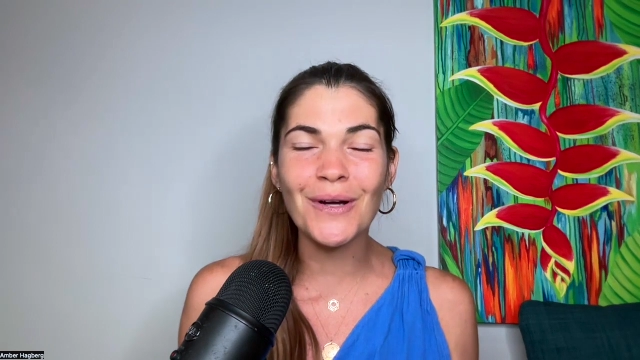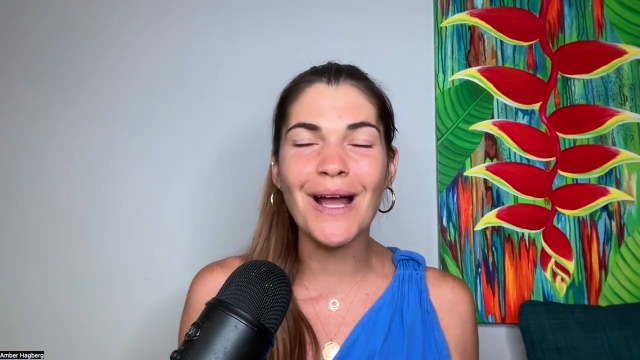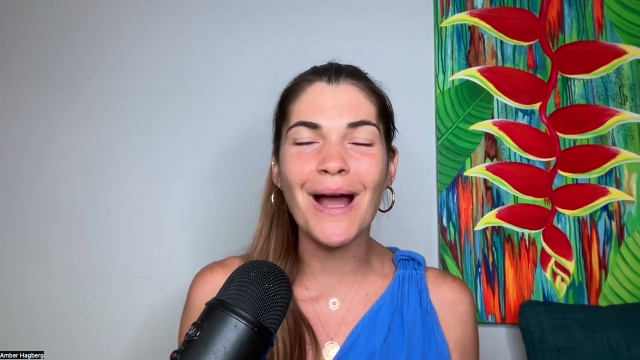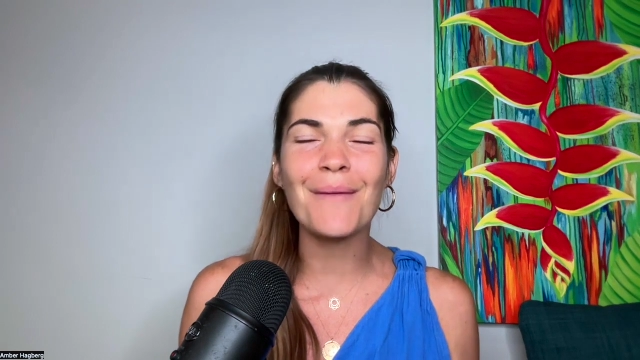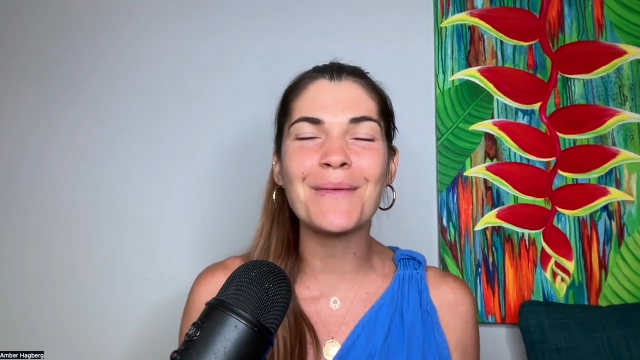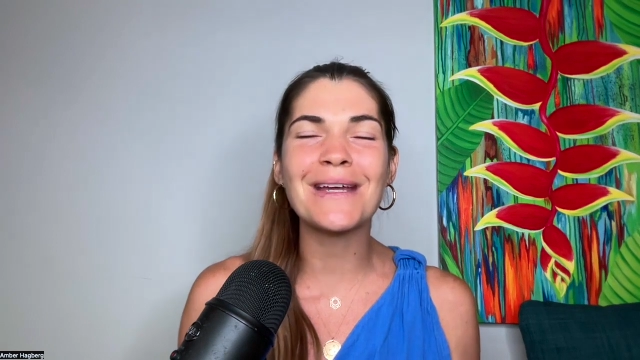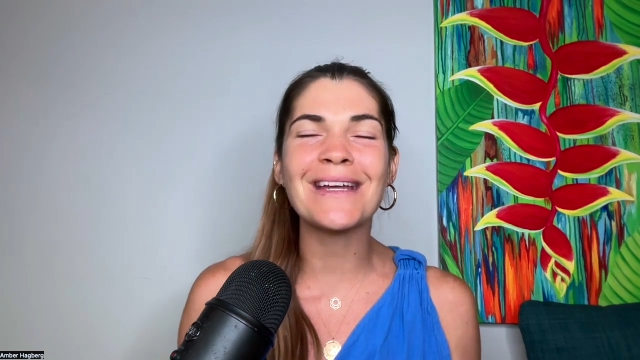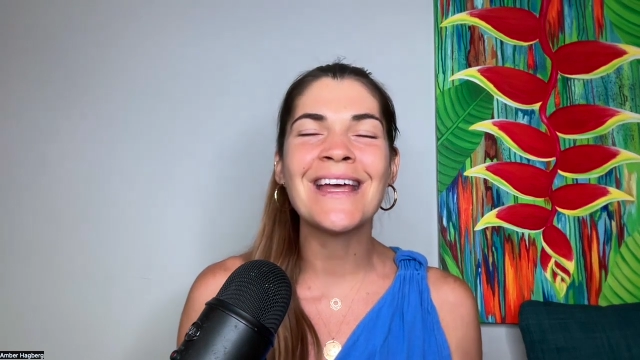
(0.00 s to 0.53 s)

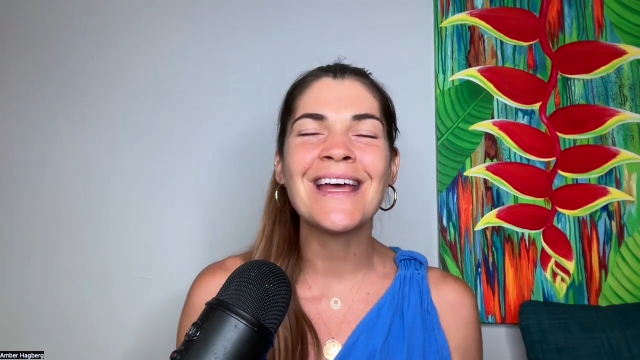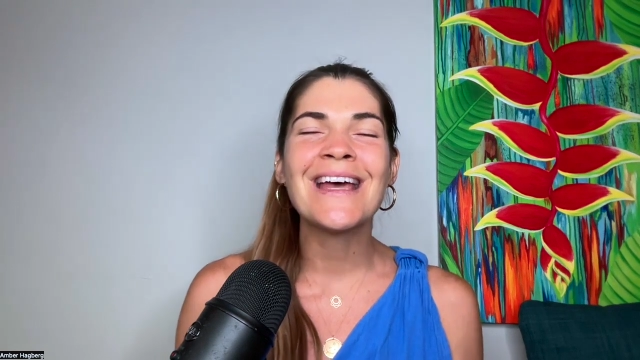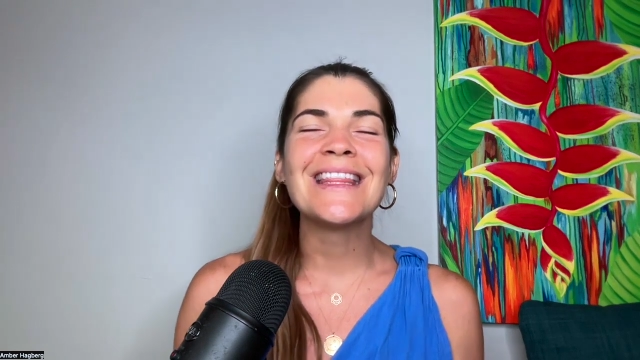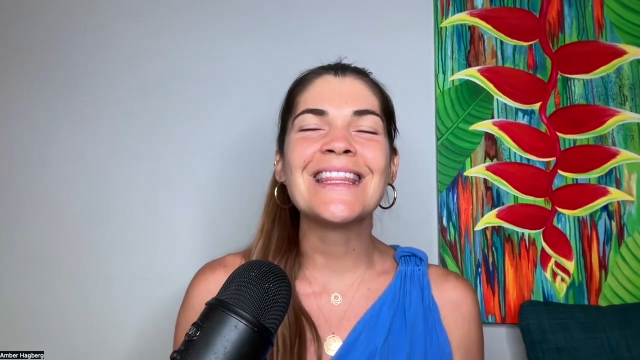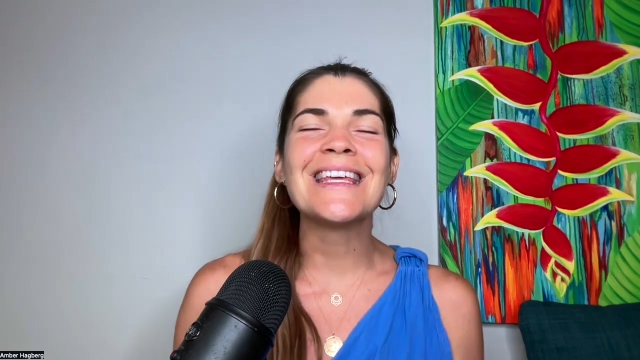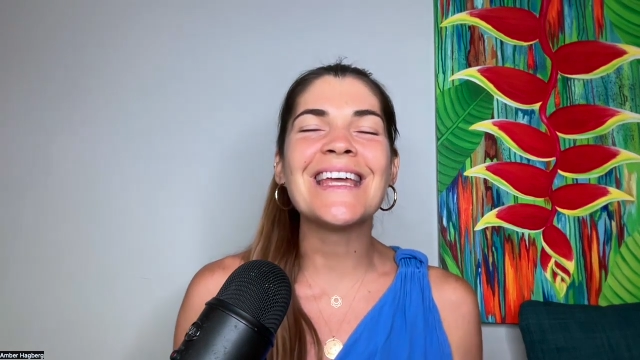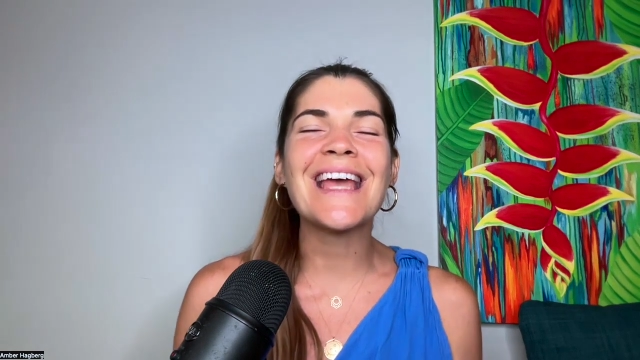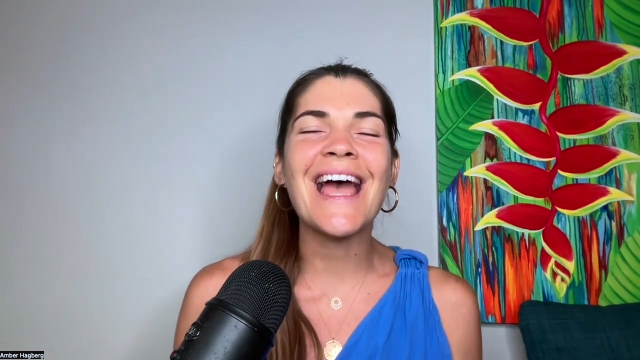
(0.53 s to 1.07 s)
coming,
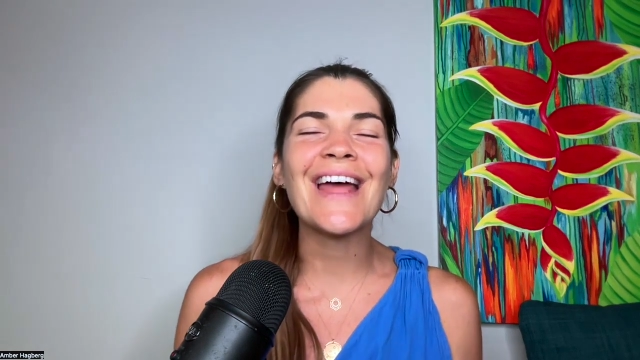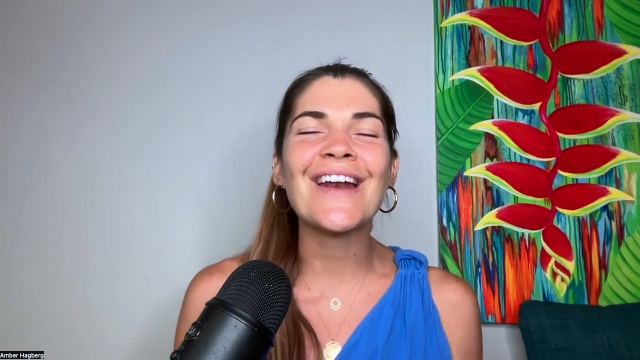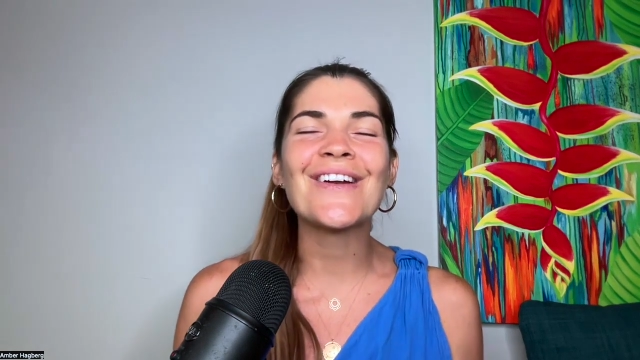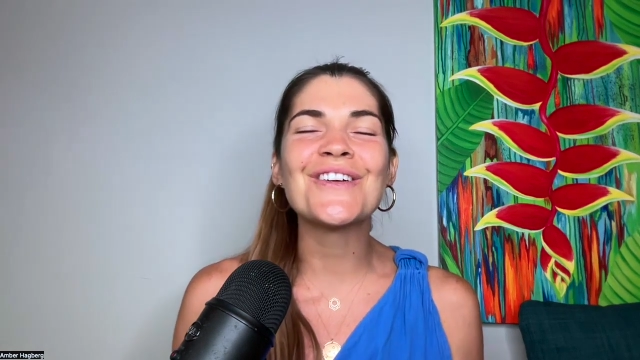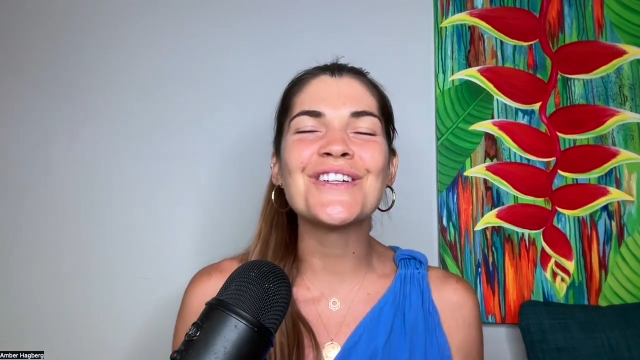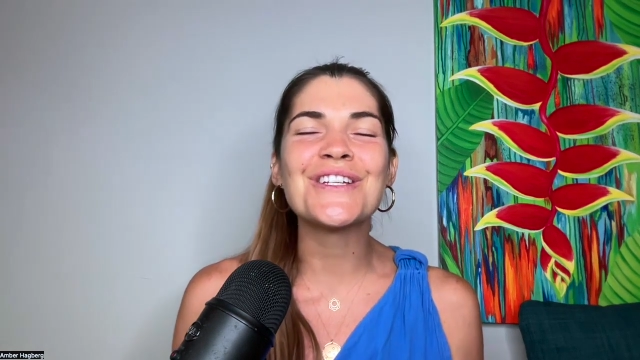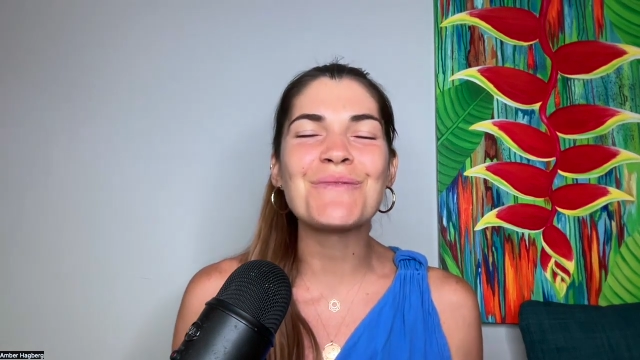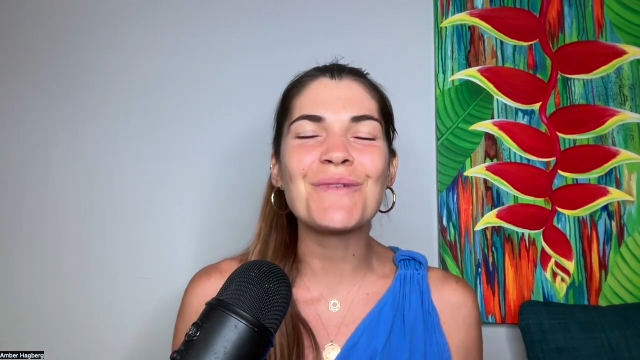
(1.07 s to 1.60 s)
the
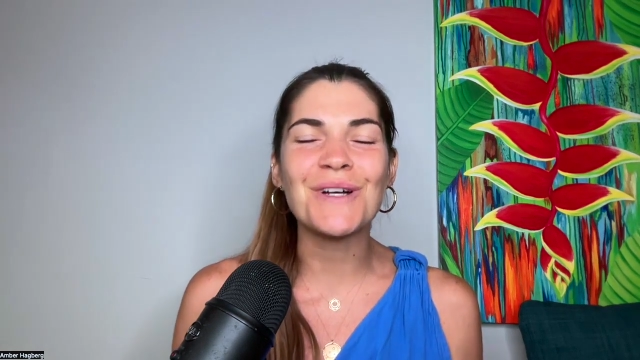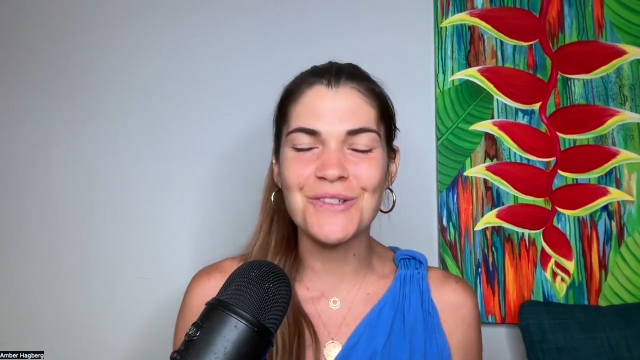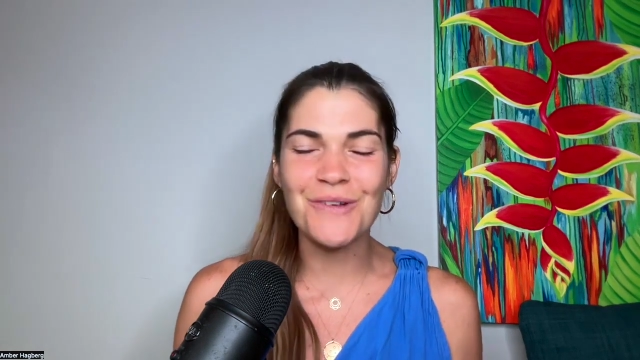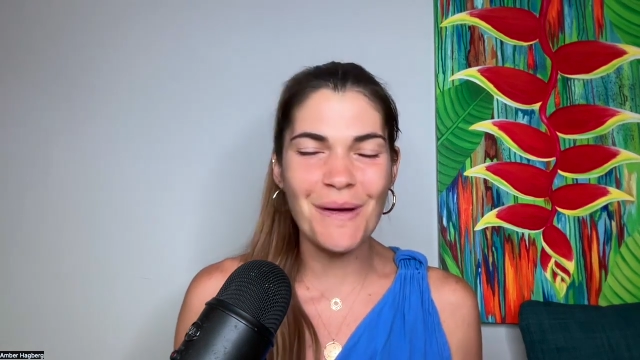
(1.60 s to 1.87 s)
energy works.